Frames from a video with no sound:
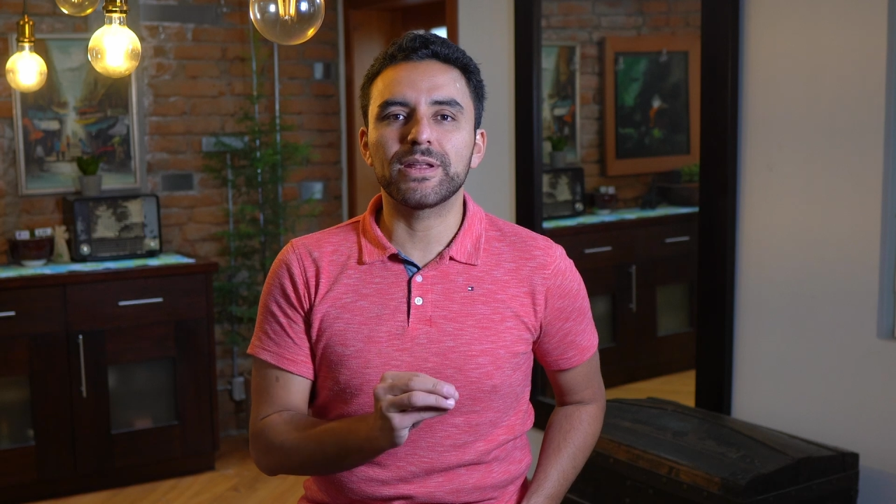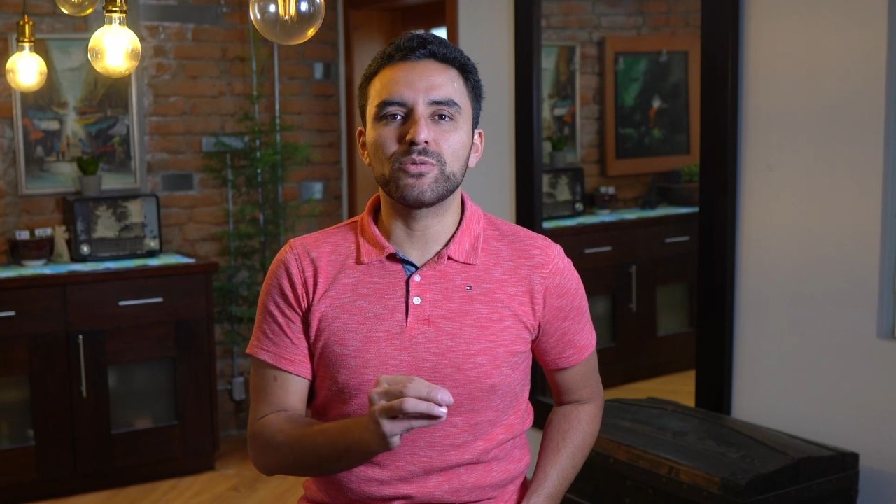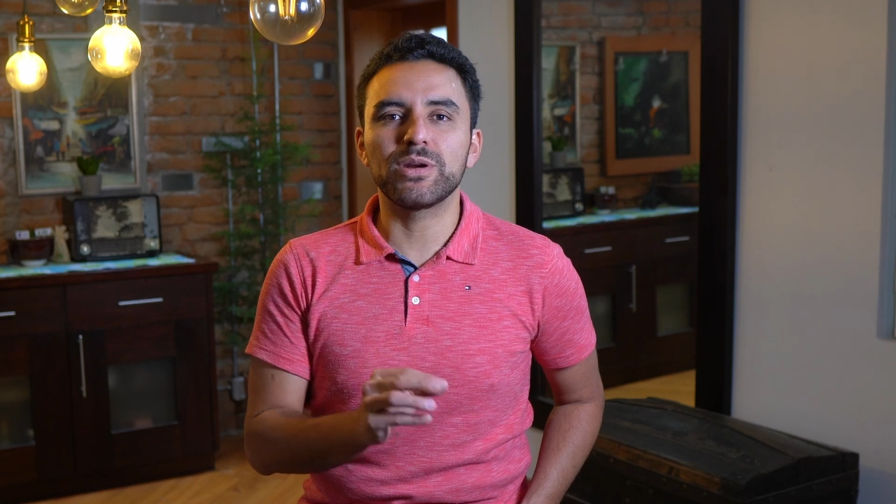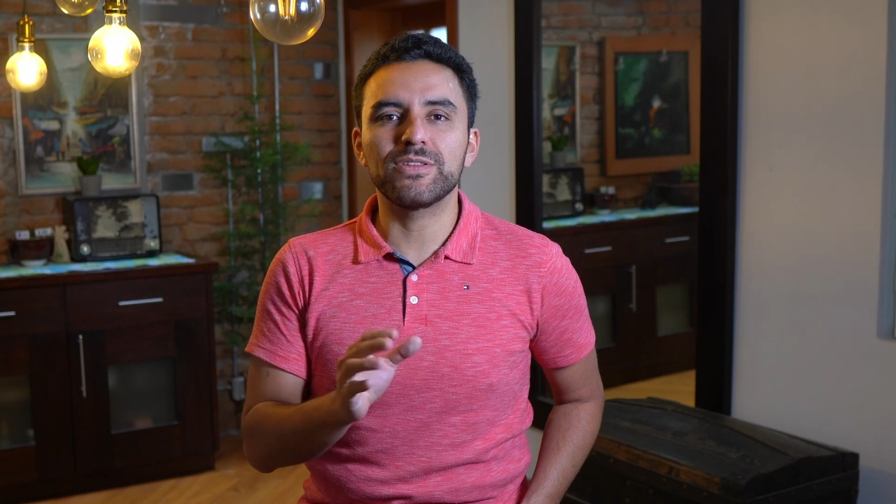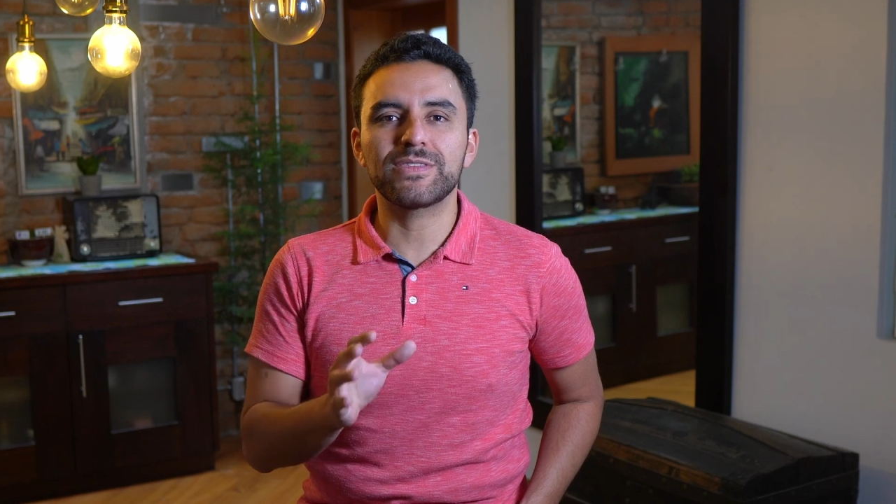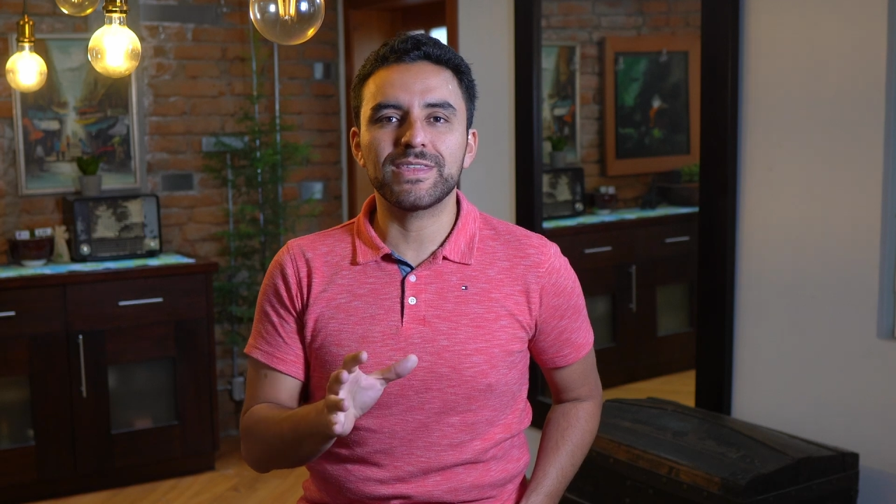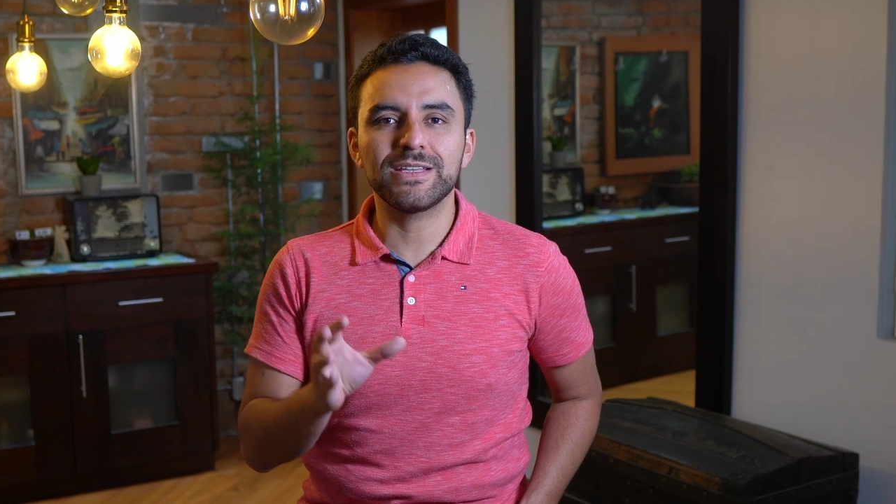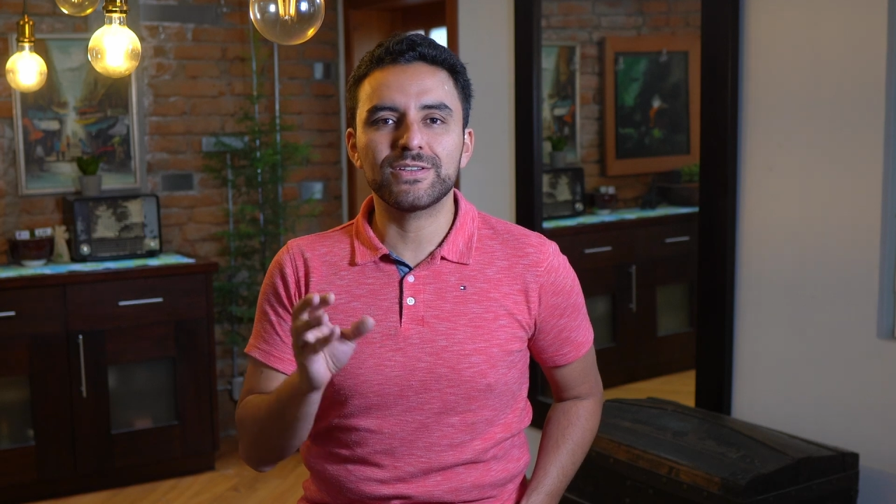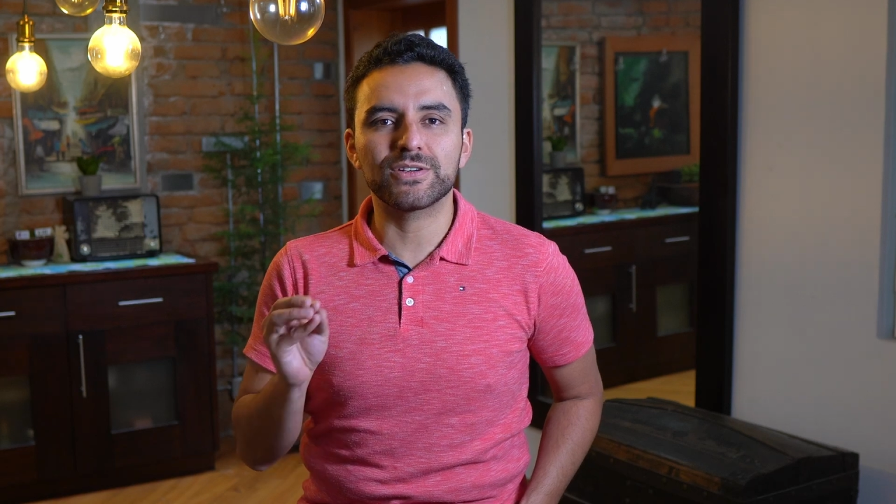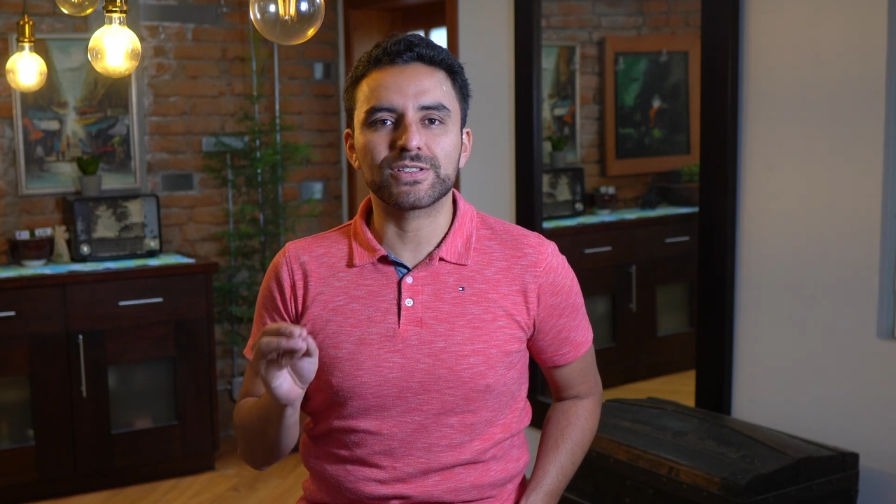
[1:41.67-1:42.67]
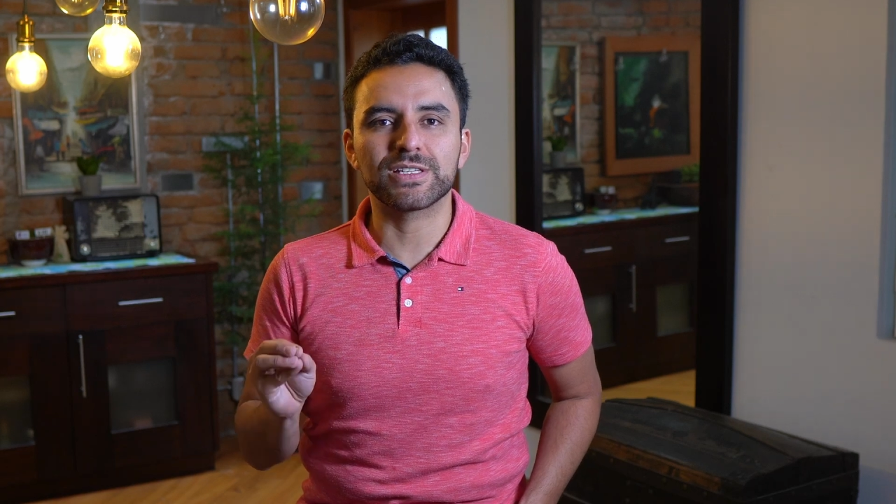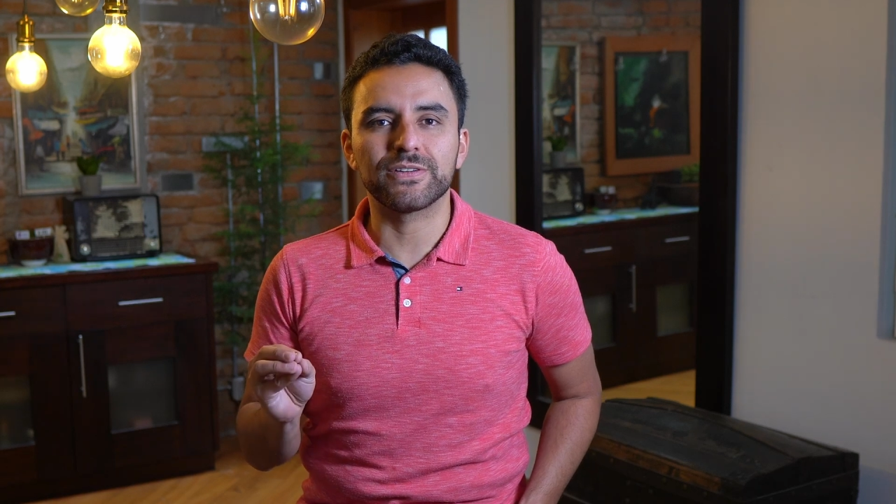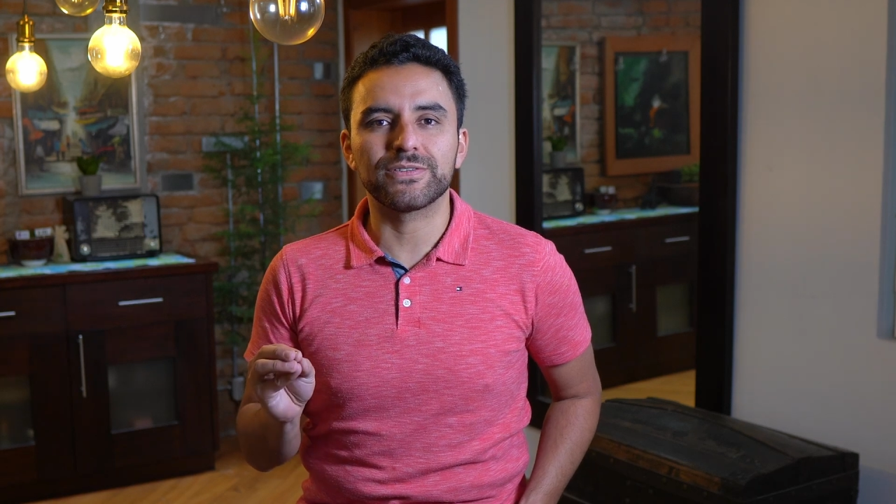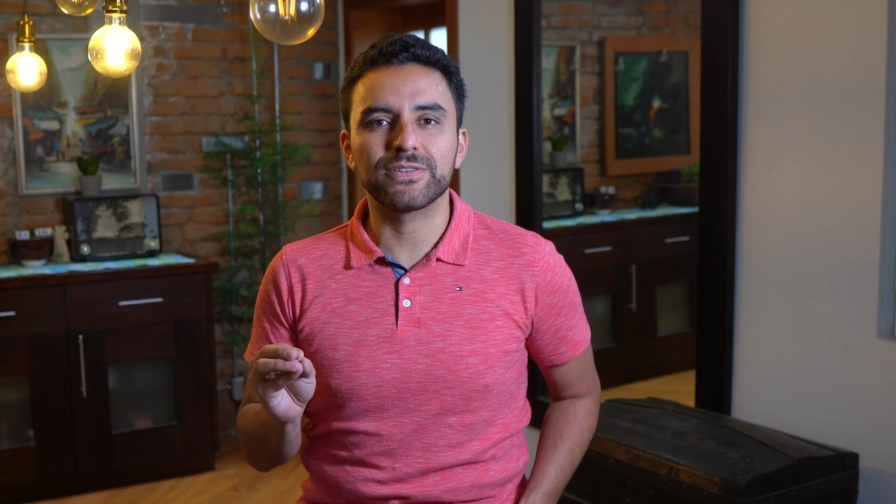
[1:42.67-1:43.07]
when you think to yourself,